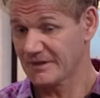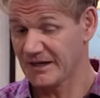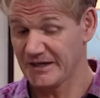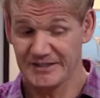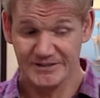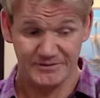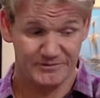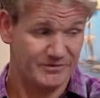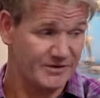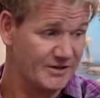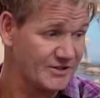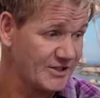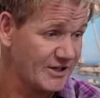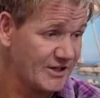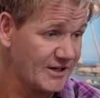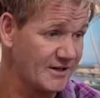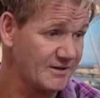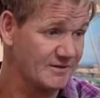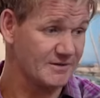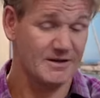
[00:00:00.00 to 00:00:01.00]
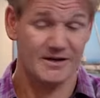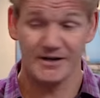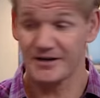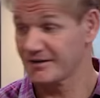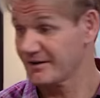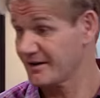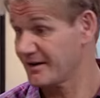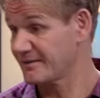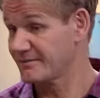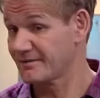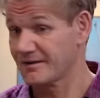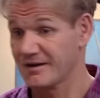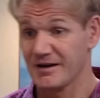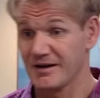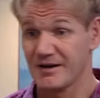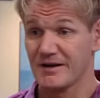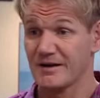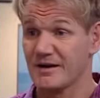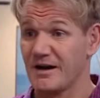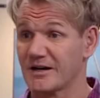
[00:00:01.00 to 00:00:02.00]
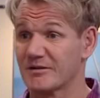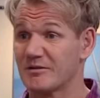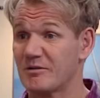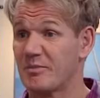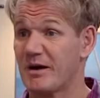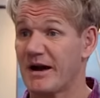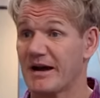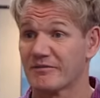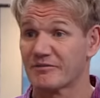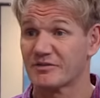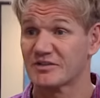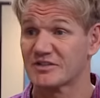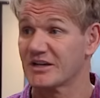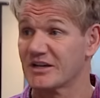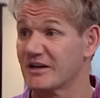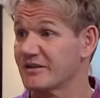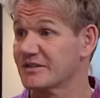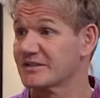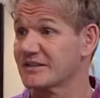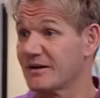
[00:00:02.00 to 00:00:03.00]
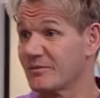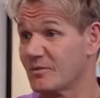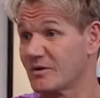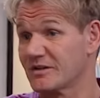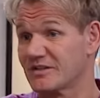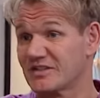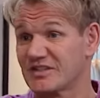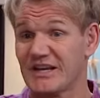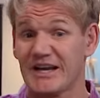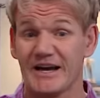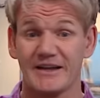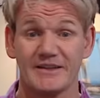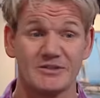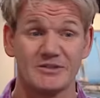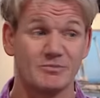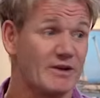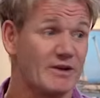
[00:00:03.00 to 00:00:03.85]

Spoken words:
need some fresh air. I'm going to be back for service. I want to see how this